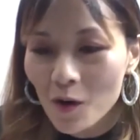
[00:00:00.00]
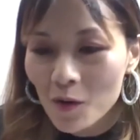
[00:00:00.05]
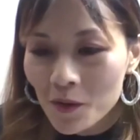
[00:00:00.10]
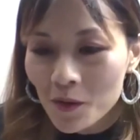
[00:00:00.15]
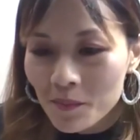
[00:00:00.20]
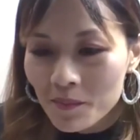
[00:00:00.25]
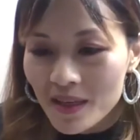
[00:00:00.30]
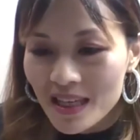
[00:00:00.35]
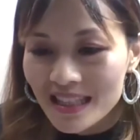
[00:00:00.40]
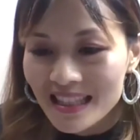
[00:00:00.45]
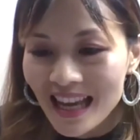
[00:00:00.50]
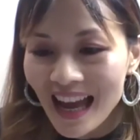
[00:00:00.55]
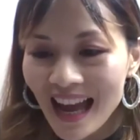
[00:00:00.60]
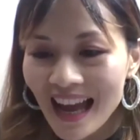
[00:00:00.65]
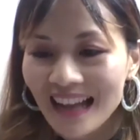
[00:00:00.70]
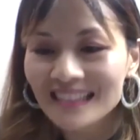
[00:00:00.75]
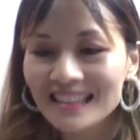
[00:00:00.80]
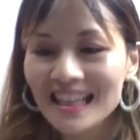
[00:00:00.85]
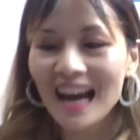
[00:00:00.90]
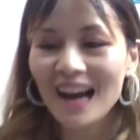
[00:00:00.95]
Misa
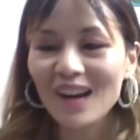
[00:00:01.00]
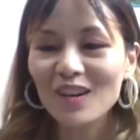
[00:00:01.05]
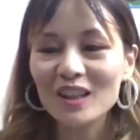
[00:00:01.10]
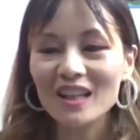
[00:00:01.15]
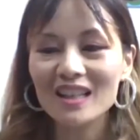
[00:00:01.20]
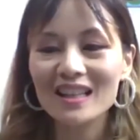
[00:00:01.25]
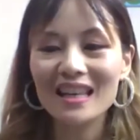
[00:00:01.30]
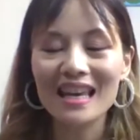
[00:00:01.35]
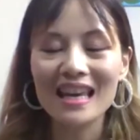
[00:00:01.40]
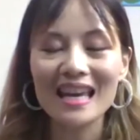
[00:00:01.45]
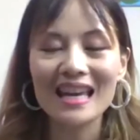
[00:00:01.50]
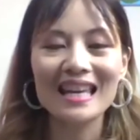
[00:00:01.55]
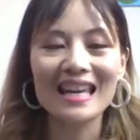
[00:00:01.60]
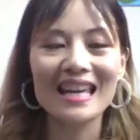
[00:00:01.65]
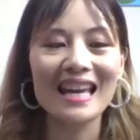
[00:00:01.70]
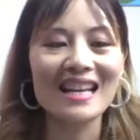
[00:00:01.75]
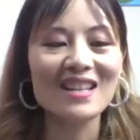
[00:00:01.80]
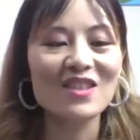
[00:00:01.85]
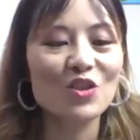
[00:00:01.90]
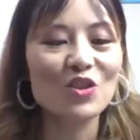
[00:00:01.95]
asked, how did
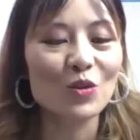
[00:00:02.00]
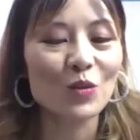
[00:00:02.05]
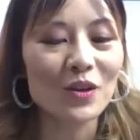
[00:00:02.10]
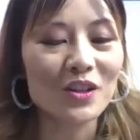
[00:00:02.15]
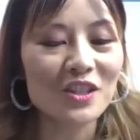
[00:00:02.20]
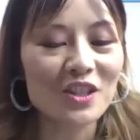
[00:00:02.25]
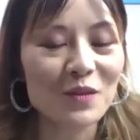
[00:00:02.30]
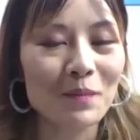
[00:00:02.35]
Kiki and George